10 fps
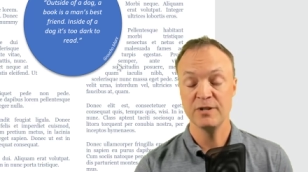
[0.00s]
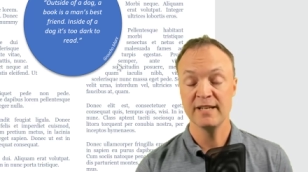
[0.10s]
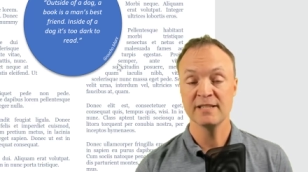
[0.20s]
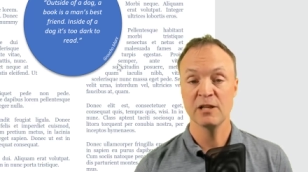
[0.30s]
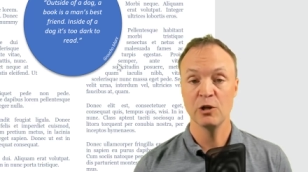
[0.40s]
to
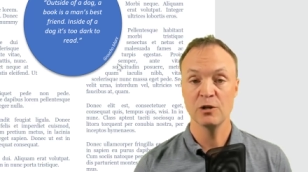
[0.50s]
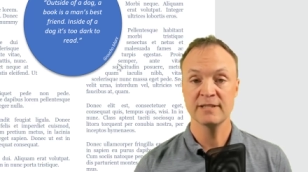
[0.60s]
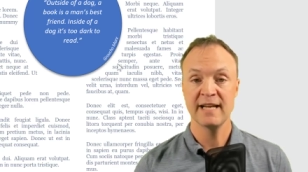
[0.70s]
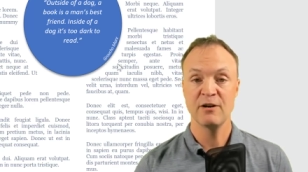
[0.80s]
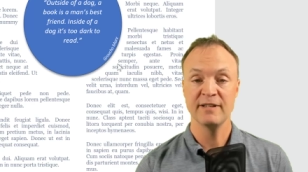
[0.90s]
this.
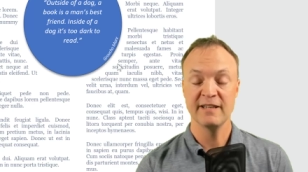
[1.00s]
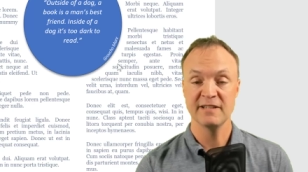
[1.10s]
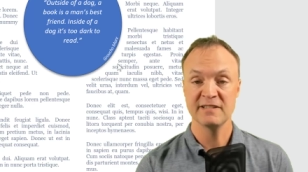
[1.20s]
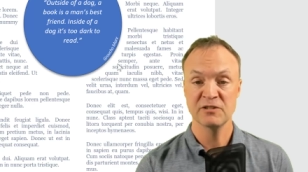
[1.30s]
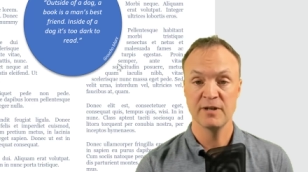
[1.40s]
Look down in
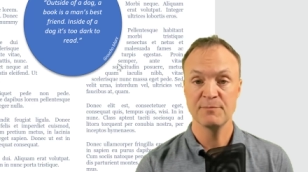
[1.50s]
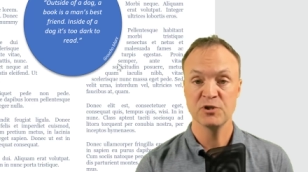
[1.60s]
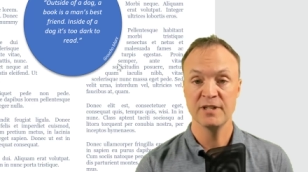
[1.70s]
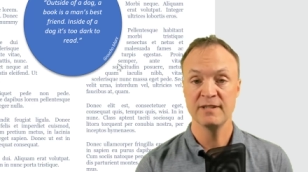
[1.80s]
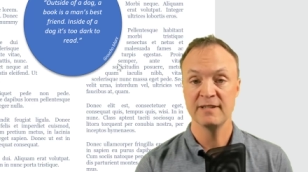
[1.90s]
the
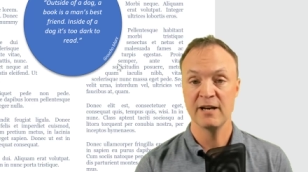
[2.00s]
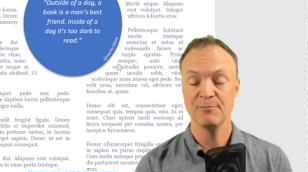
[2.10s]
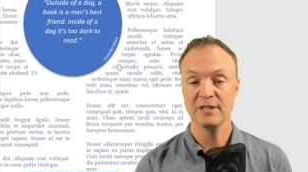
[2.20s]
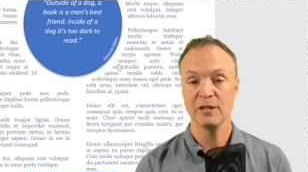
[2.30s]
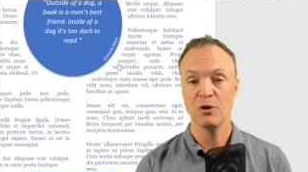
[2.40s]
description
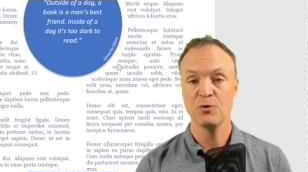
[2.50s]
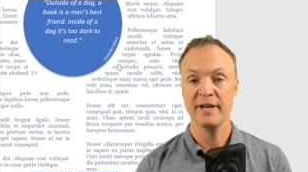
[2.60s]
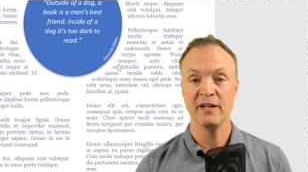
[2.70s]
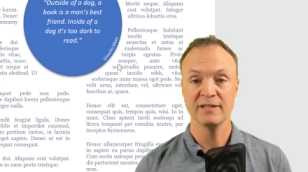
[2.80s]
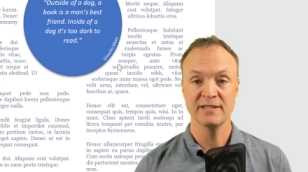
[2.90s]
down
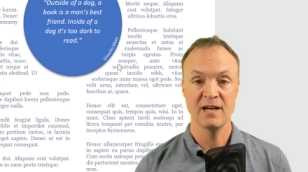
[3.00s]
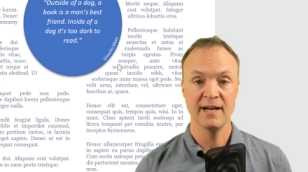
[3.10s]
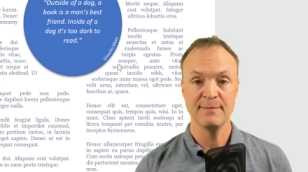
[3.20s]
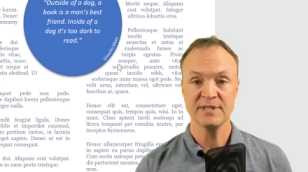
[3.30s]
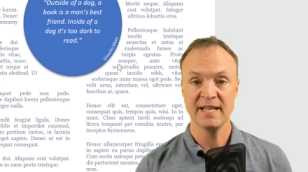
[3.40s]
below and I'll
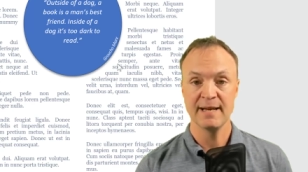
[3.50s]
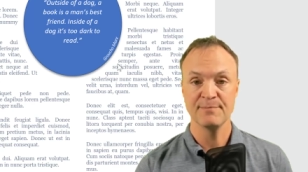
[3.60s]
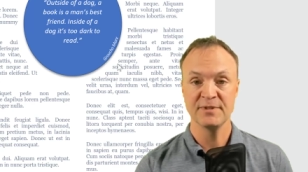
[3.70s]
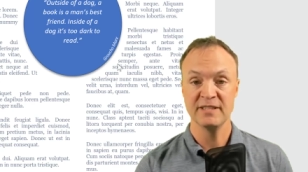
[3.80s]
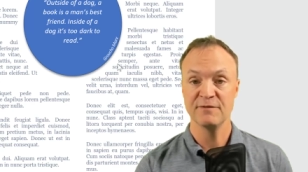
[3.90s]

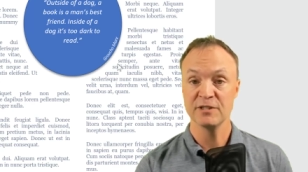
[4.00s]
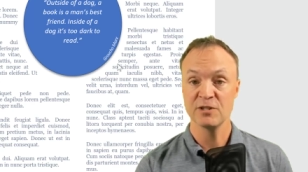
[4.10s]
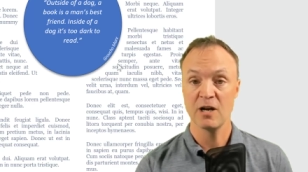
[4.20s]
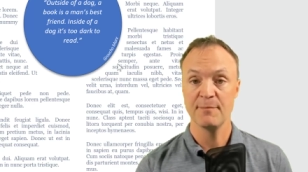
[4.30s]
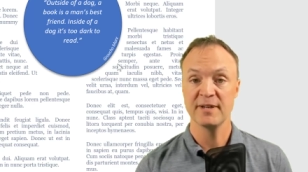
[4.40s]
timestamp the
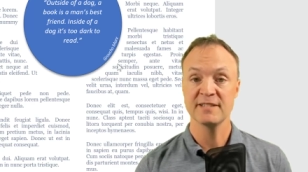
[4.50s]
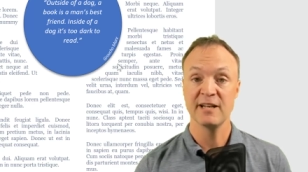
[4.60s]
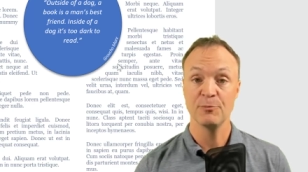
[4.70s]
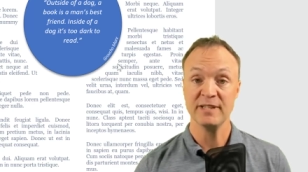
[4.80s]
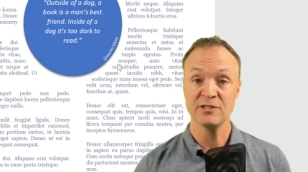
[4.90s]
different topics
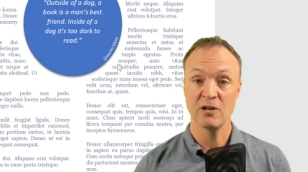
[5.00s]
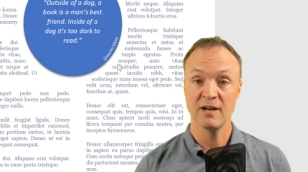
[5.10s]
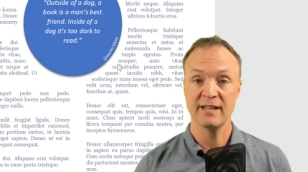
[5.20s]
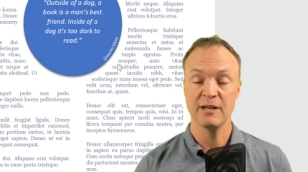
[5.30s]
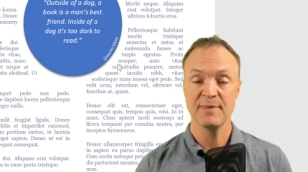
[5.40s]
that I'll be
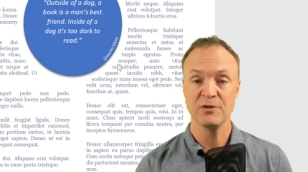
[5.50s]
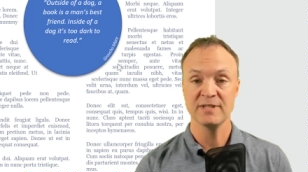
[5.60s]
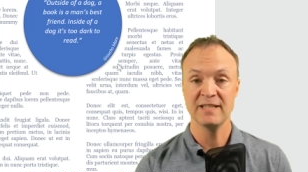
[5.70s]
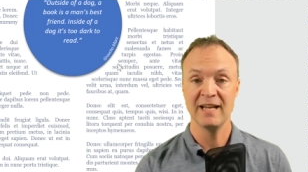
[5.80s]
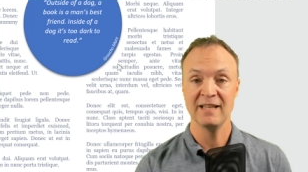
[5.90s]
talking
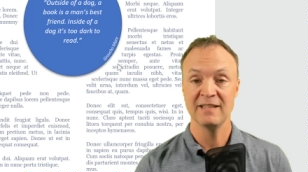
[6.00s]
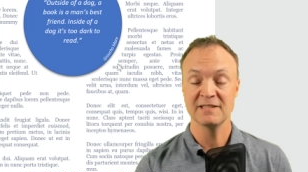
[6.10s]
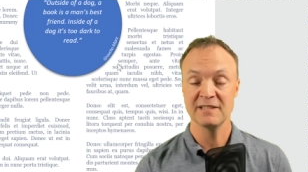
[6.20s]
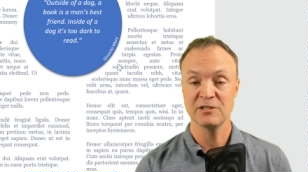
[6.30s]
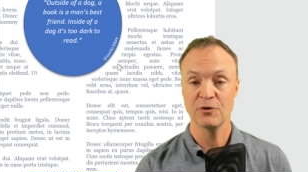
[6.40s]
about today in
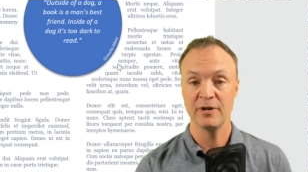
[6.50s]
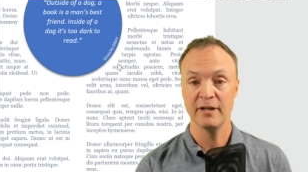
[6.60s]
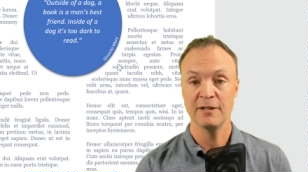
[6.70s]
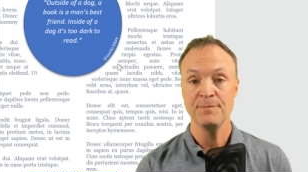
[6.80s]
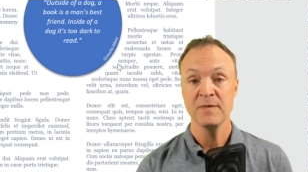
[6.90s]
this
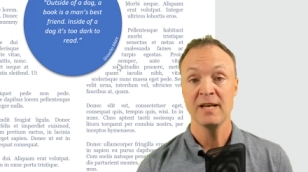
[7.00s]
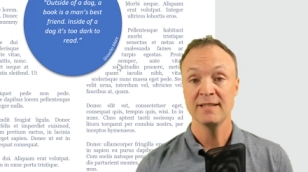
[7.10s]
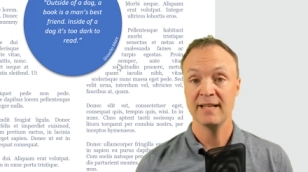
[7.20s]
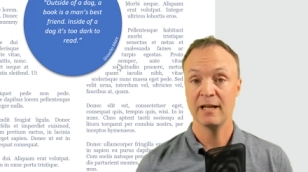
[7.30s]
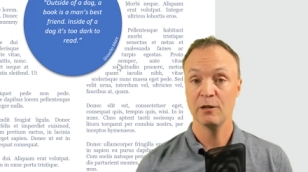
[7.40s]
tutorial.
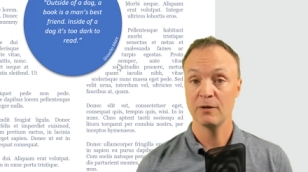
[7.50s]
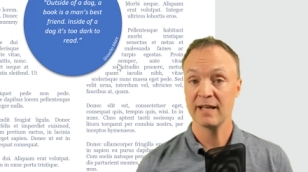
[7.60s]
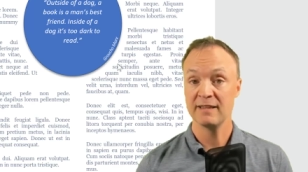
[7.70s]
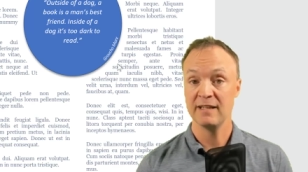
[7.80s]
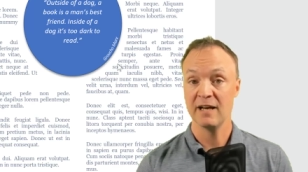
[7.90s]
Take a
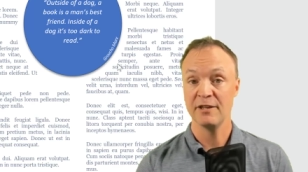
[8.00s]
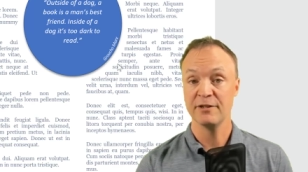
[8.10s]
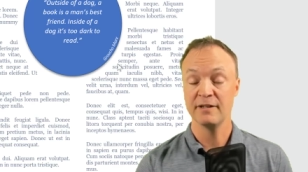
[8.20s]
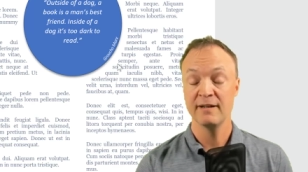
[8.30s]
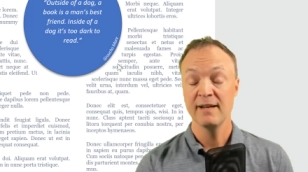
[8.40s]
look at the
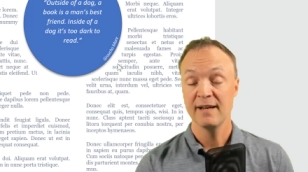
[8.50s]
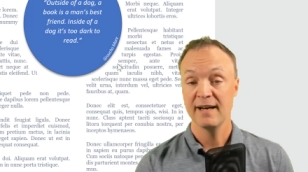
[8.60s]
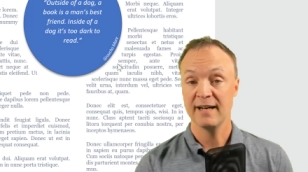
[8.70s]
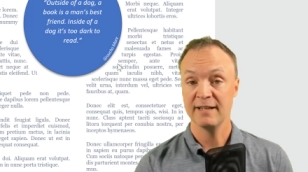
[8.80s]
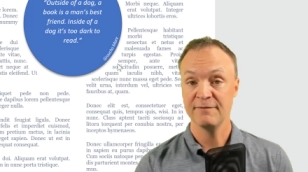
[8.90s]
other
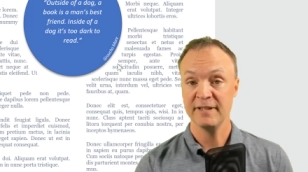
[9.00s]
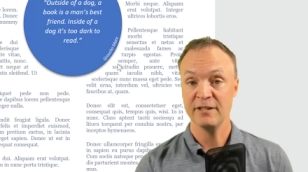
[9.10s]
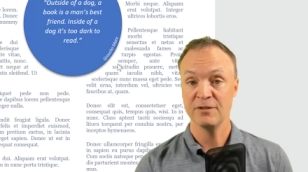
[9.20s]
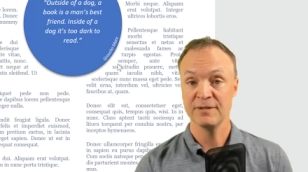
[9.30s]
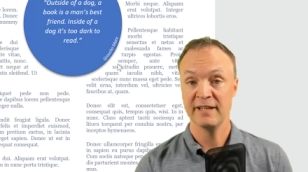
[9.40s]

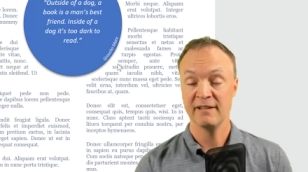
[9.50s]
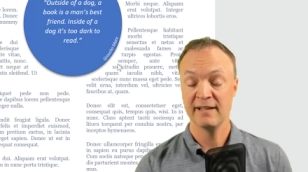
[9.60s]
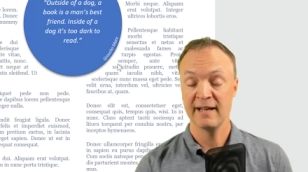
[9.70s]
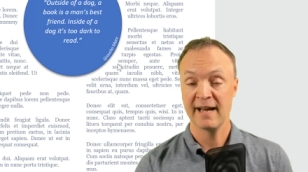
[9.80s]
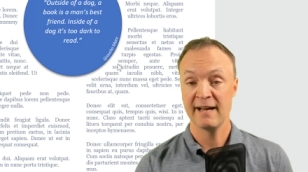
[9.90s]
video that
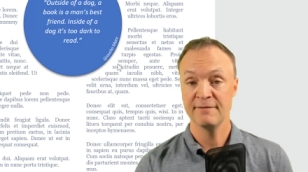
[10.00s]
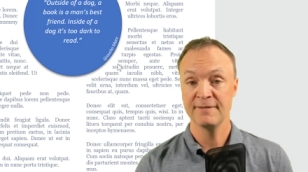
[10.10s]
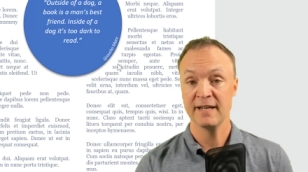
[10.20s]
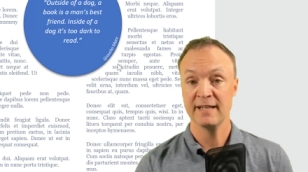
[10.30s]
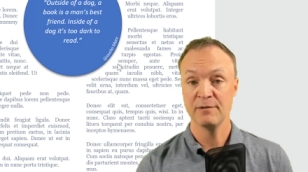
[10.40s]
I'll
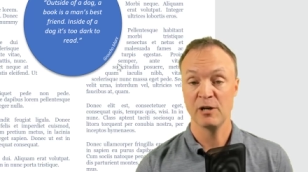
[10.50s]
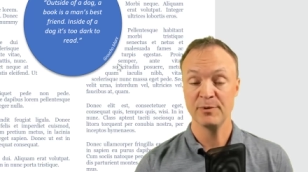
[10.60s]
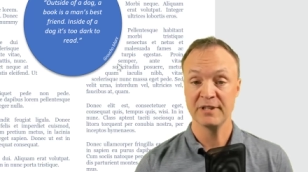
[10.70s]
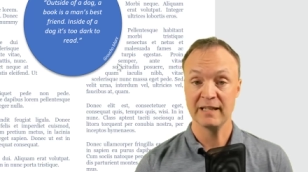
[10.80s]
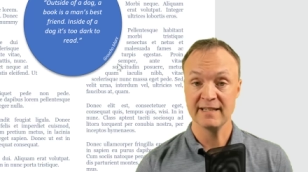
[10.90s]
have.
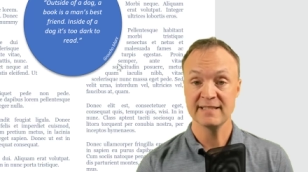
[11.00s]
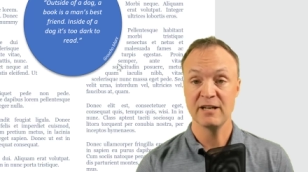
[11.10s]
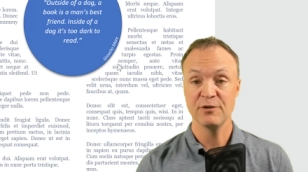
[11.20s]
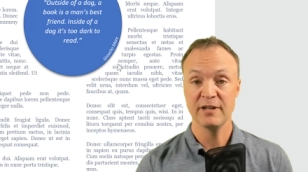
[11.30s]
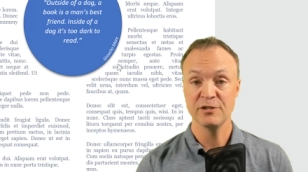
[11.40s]
I'll put the links
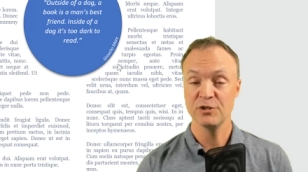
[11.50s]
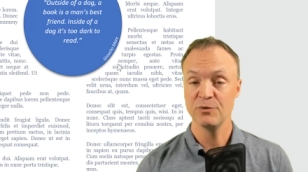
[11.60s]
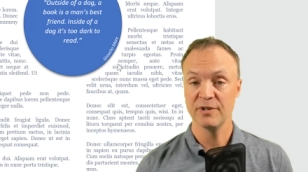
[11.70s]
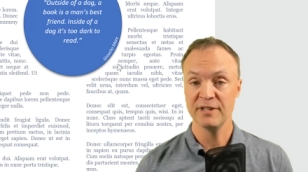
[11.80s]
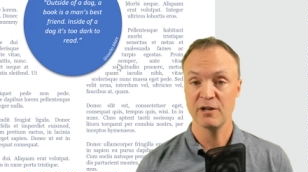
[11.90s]
down there
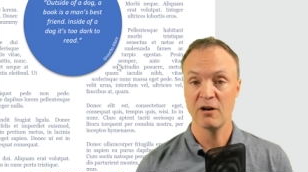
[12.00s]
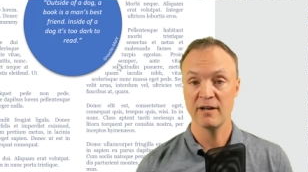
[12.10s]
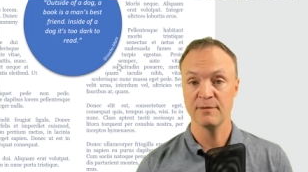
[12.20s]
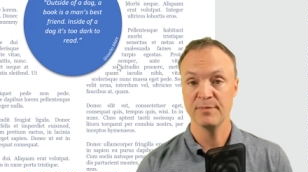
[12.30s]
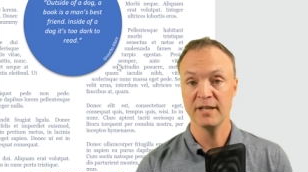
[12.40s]
too, or in the
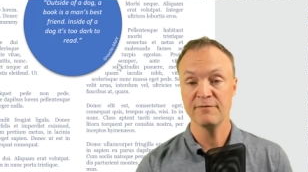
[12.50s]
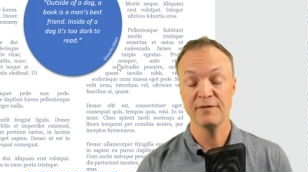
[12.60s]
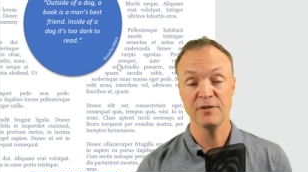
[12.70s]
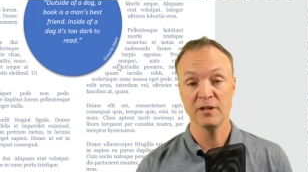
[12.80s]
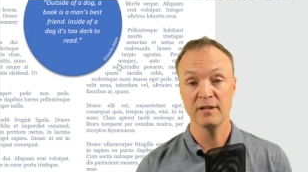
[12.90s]
card
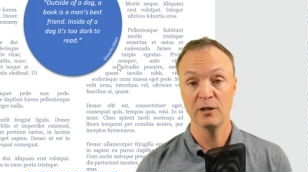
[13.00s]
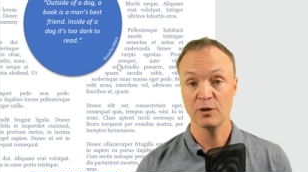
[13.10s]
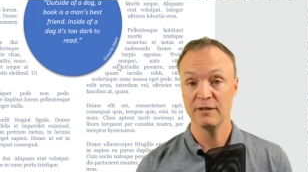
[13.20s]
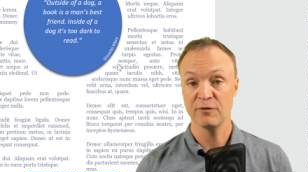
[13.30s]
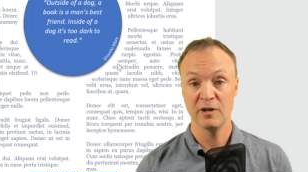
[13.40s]
above. If you're
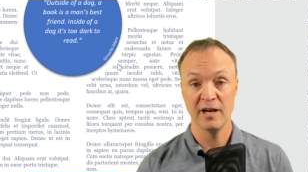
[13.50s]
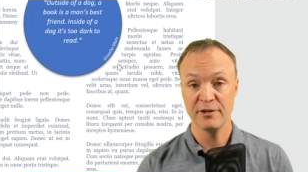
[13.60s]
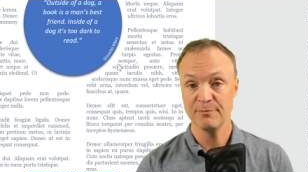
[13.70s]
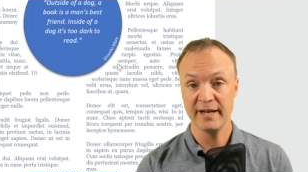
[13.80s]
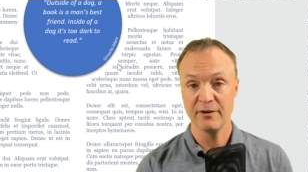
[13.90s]
looking for
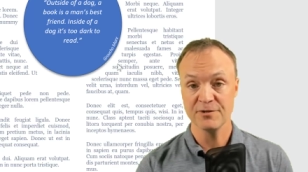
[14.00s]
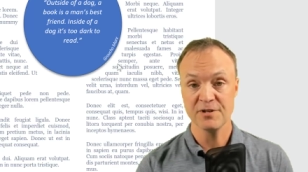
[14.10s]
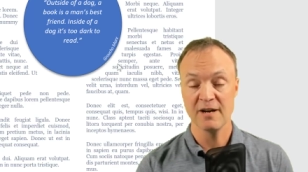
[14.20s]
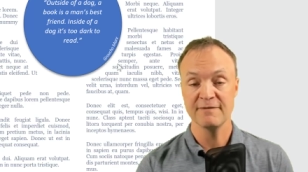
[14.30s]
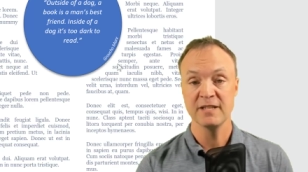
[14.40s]
other
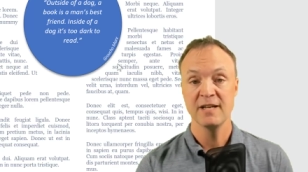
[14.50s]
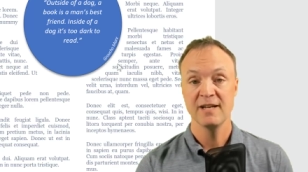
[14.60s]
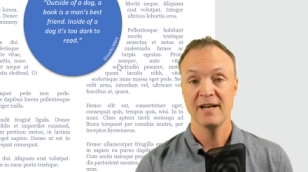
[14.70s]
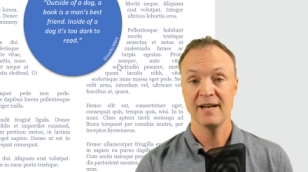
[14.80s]
Microsoft